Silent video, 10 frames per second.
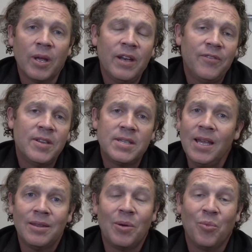And if it
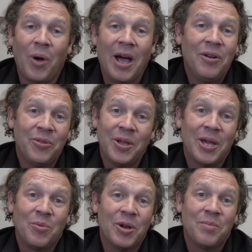did, then I don't think
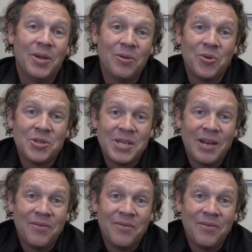I'd want to be in real estate